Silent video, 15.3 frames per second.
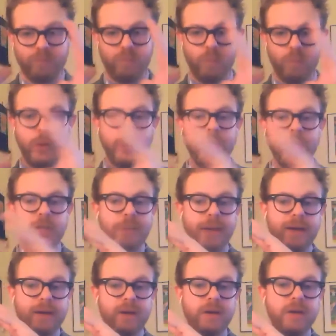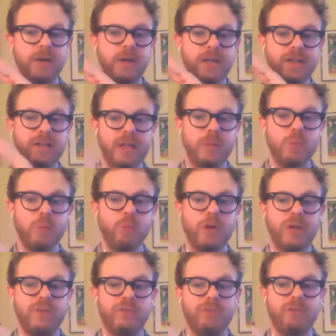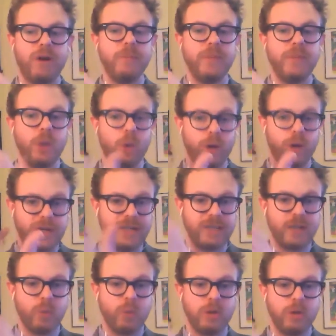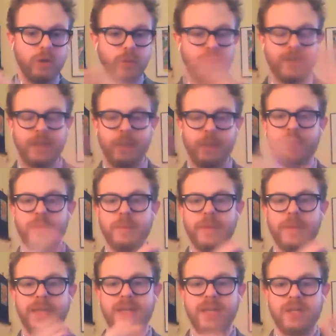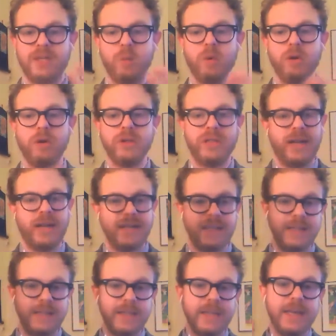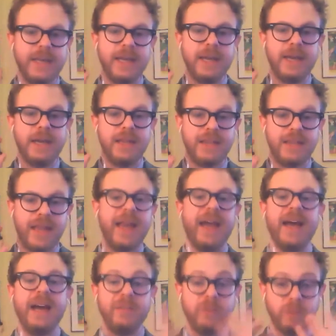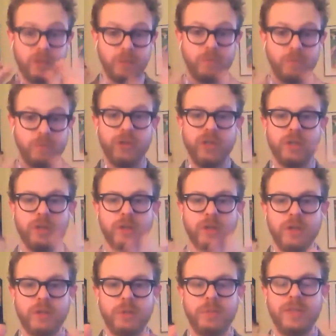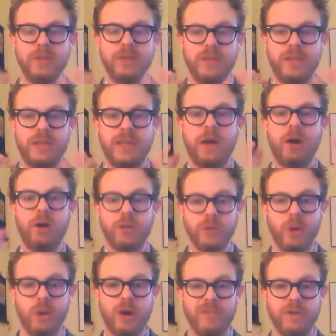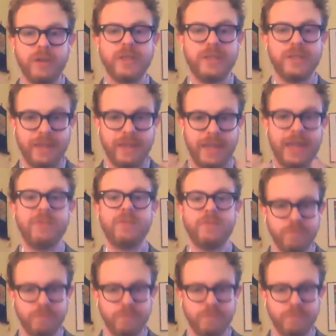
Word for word: we always pair someone from the organizing world with someone from the meditation world, and ideally they have some traditional leadership skills that they also offer because they have